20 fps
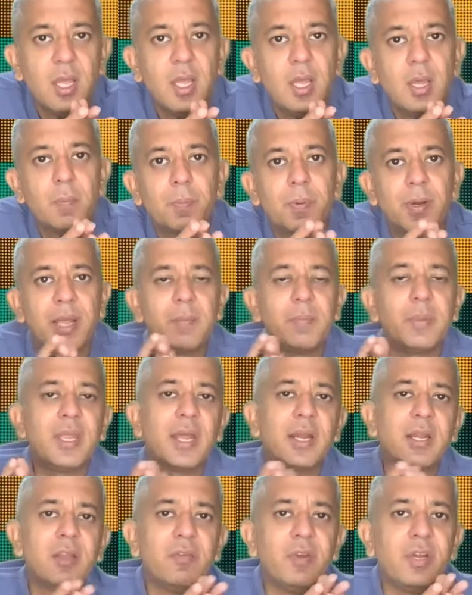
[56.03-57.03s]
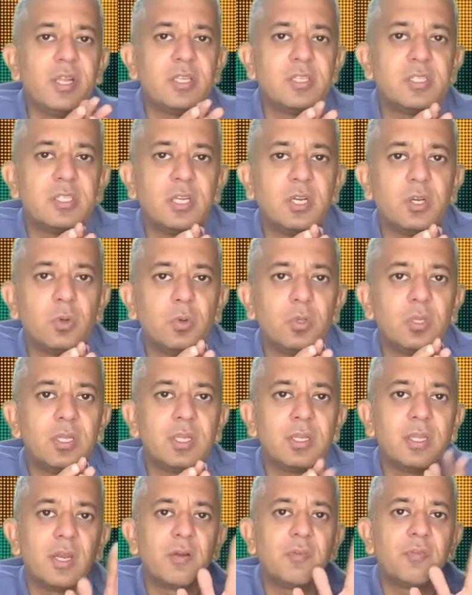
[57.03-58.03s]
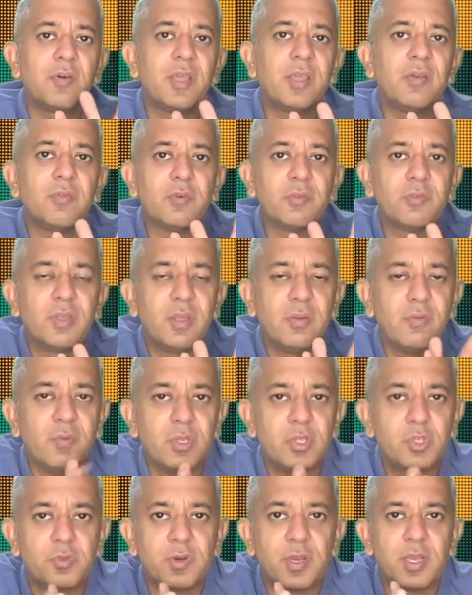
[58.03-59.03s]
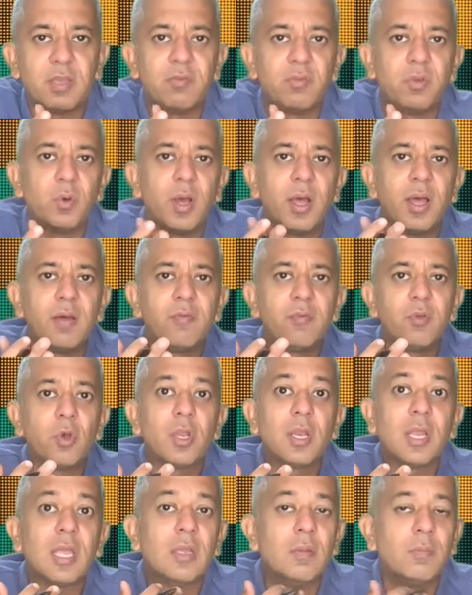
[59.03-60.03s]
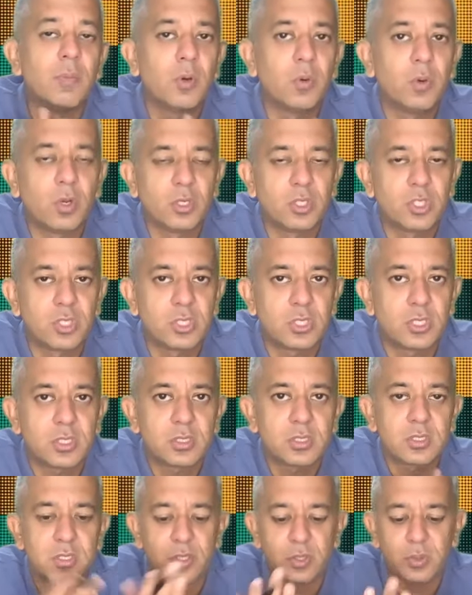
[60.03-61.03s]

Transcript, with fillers: Primary activities, he told that there are 5 of them. Which 5? You have your inbound logistics, you